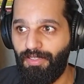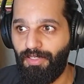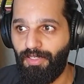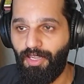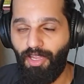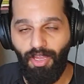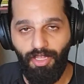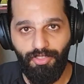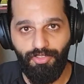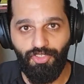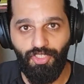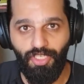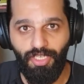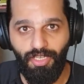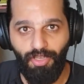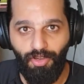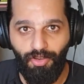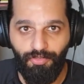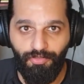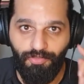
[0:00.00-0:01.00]
culture
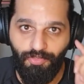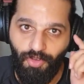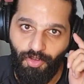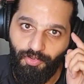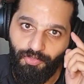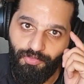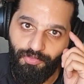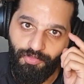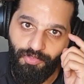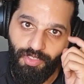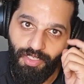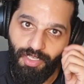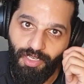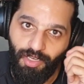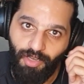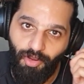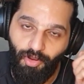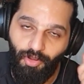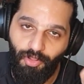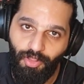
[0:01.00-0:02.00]
of
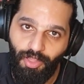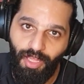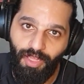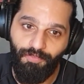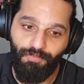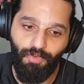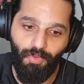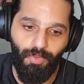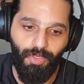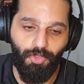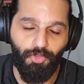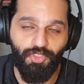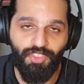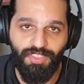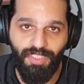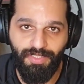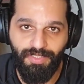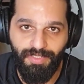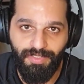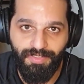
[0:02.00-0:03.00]
everyone who
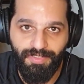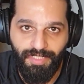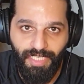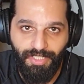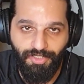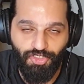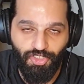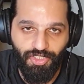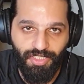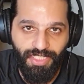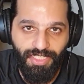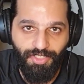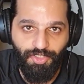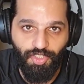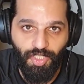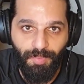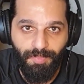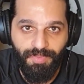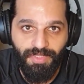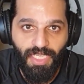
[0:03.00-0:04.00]
studies ancient
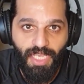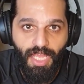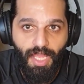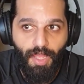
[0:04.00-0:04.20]
Egypt,